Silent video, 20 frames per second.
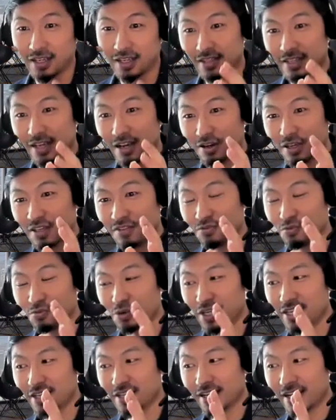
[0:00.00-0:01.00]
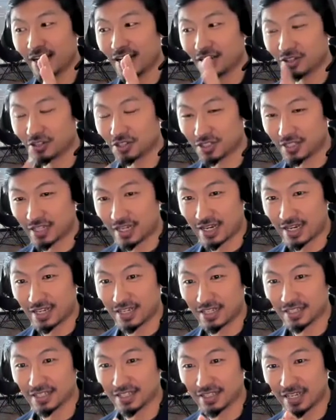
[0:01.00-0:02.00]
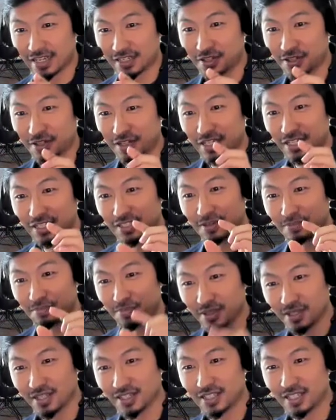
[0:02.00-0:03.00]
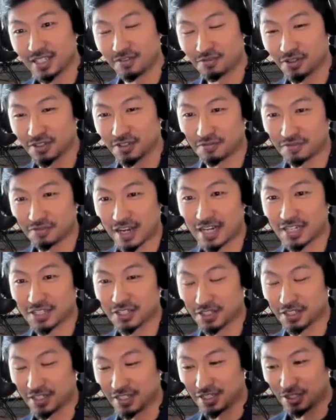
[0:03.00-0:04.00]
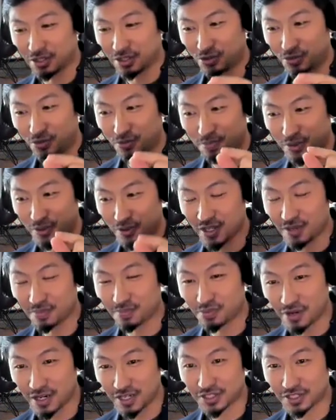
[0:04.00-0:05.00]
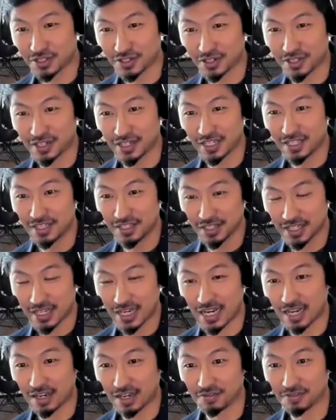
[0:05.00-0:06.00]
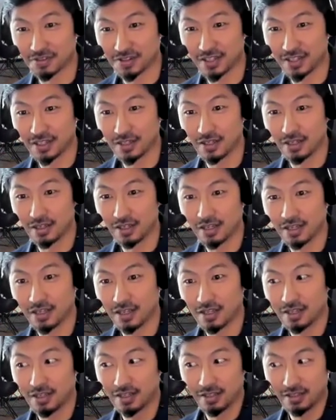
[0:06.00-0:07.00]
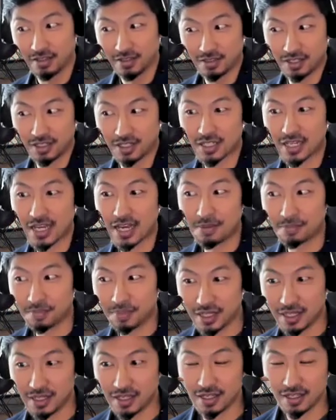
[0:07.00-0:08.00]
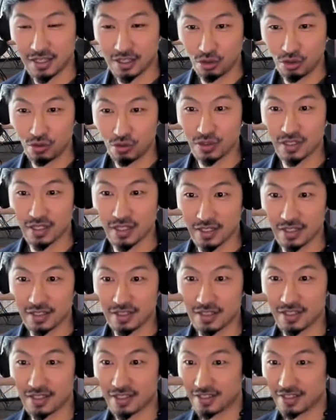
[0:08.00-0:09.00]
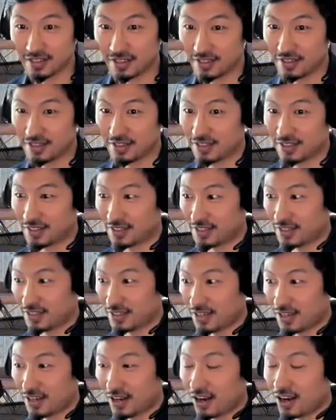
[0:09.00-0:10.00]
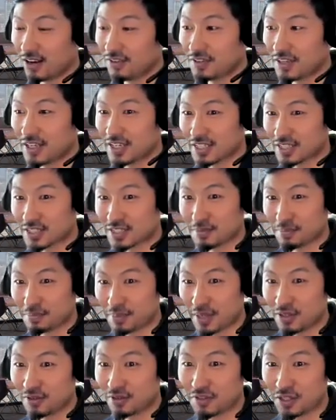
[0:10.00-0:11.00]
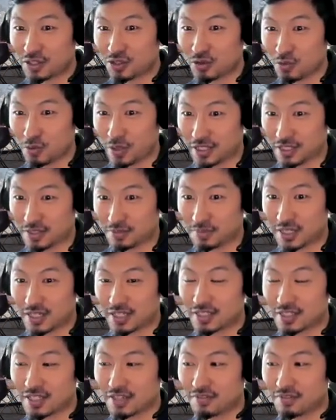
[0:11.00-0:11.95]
Now, if we understand that there is ability for the fascia to build up pressure in the calf, this can be used in obvious beneficial ways because